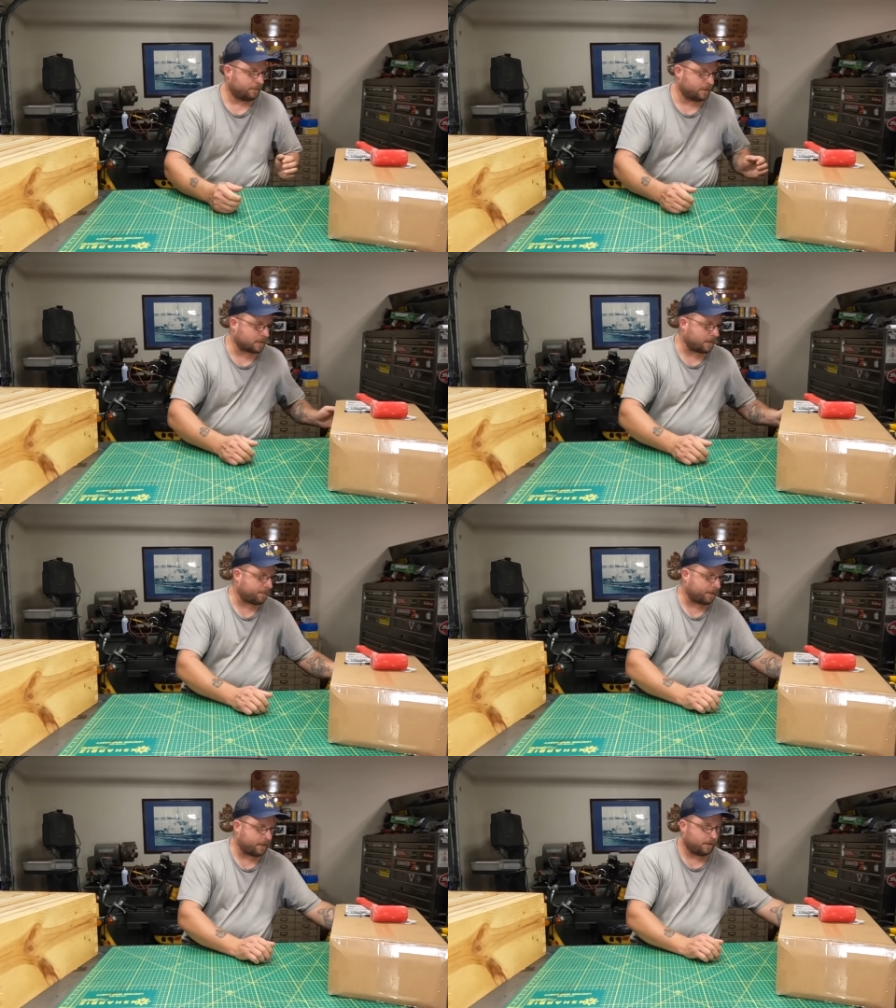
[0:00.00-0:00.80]
this
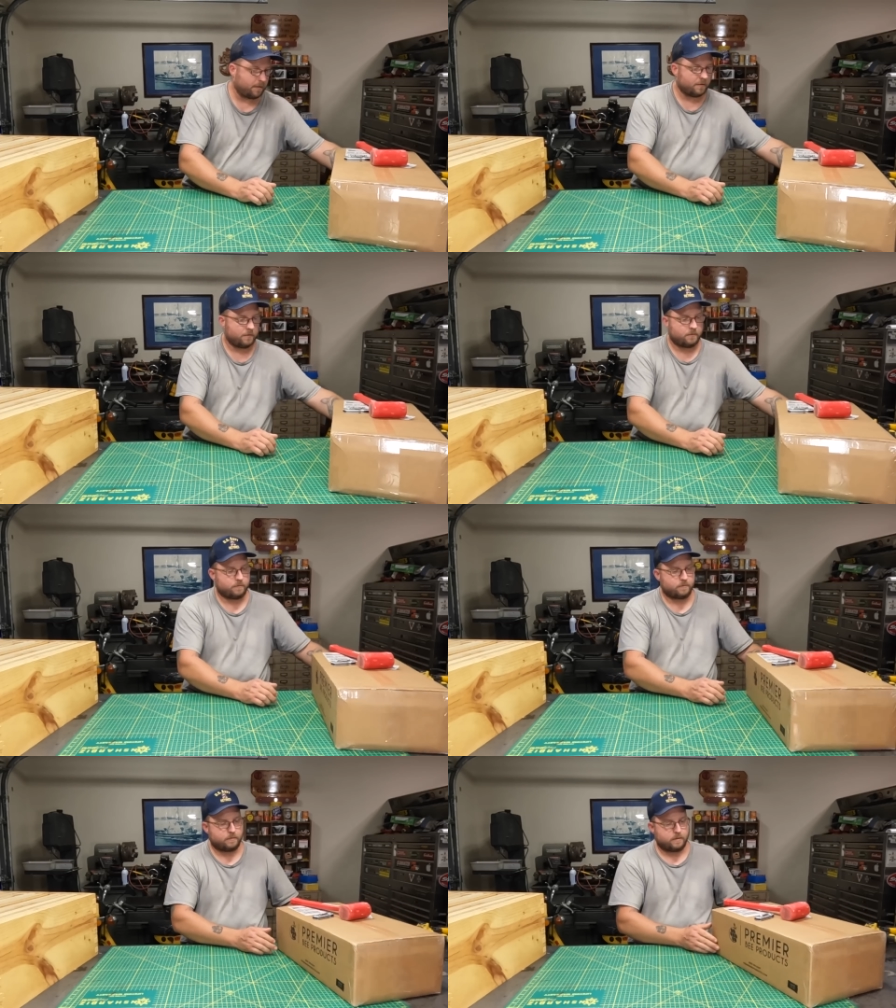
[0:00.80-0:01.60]
company here
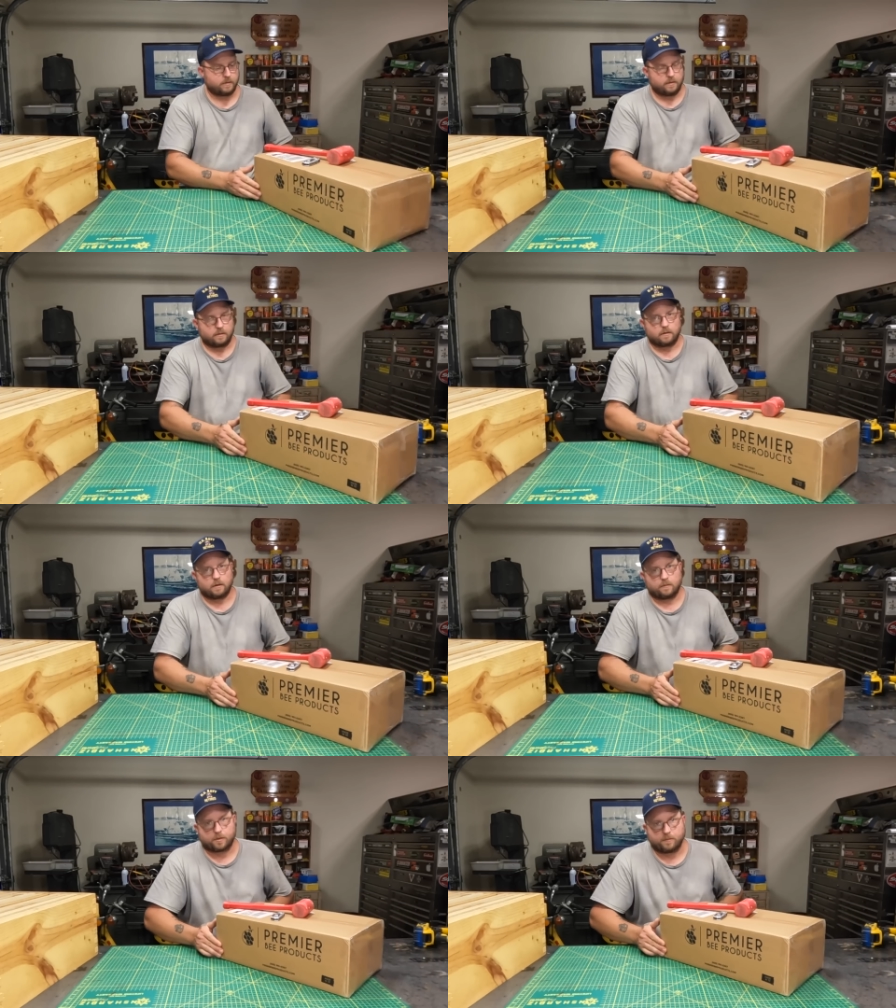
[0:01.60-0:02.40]

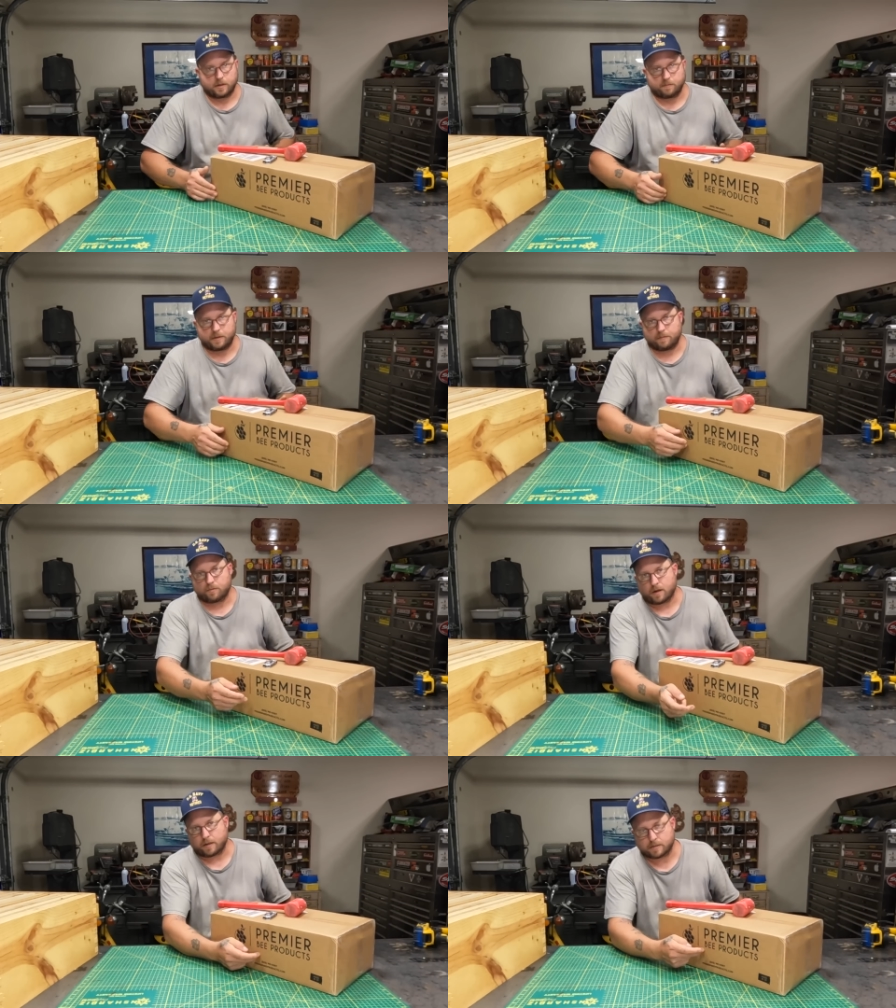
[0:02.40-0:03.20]
called Premier Bee
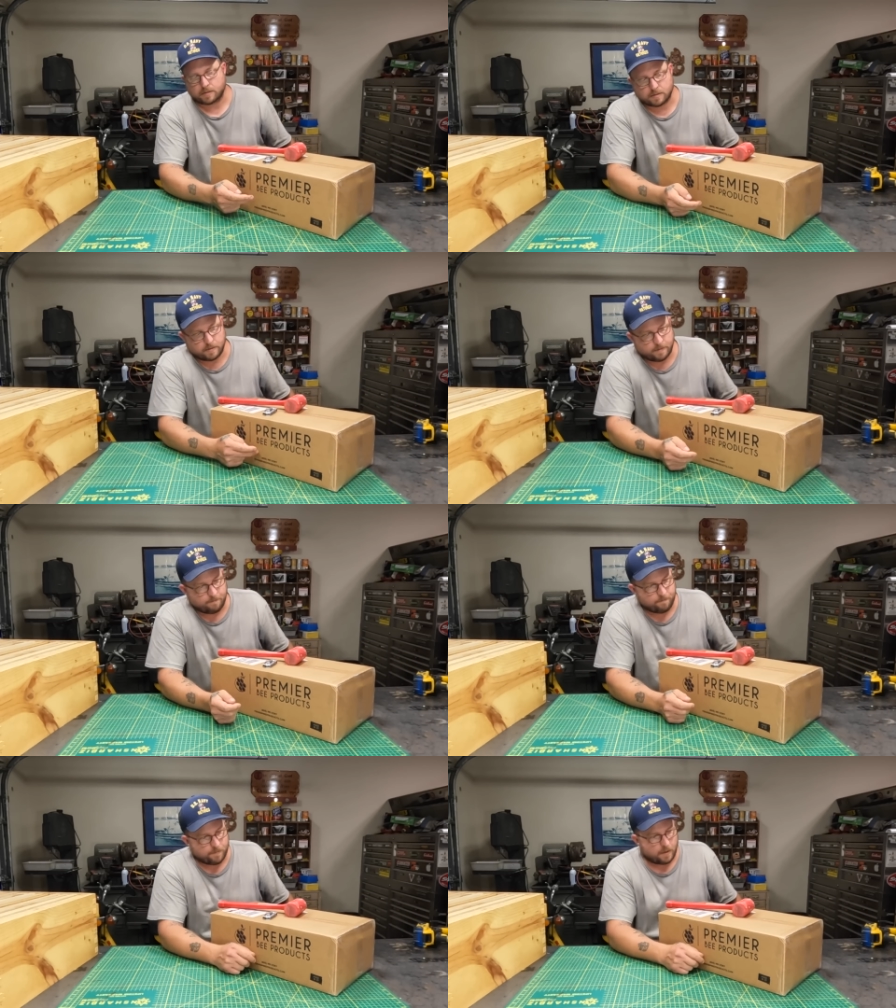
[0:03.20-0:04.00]
Products
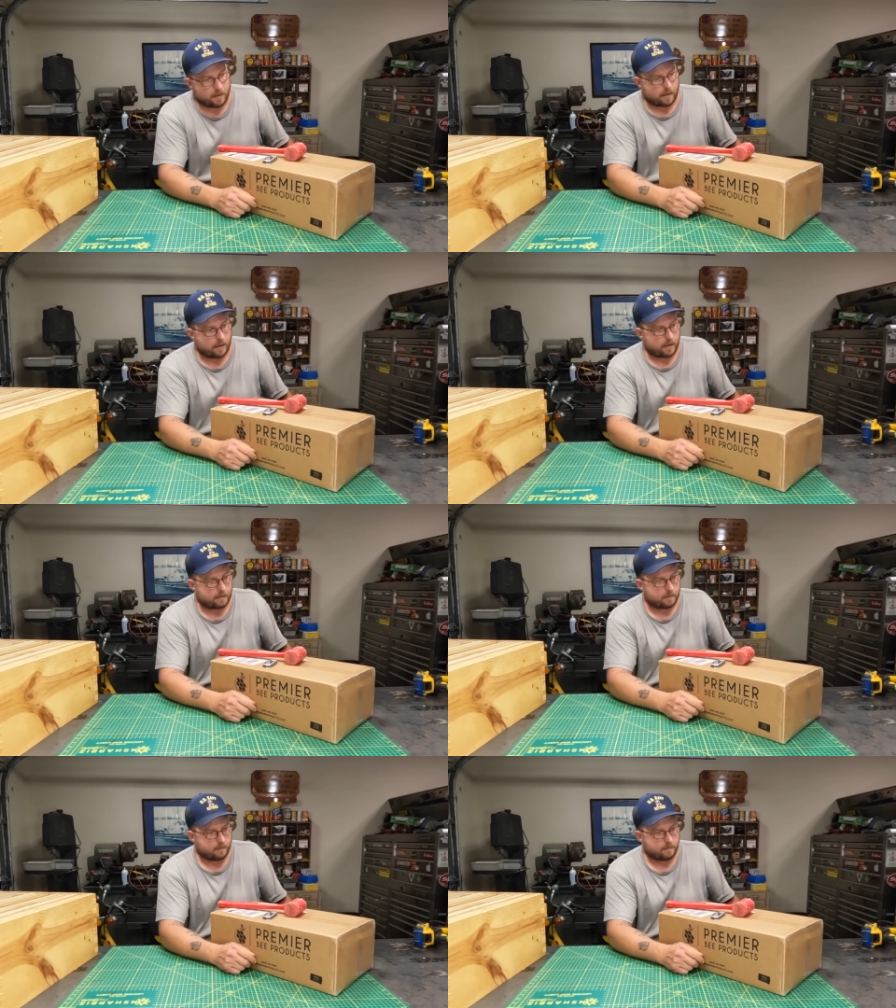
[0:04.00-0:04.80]

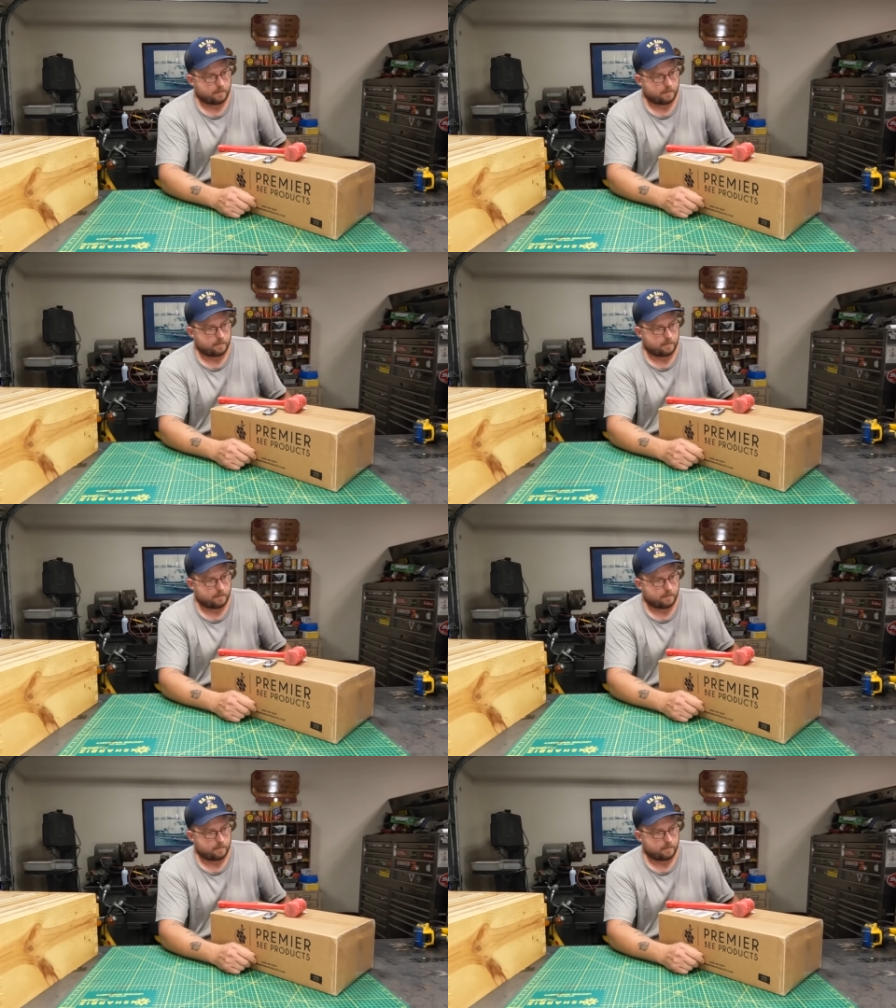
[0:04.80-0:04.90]
and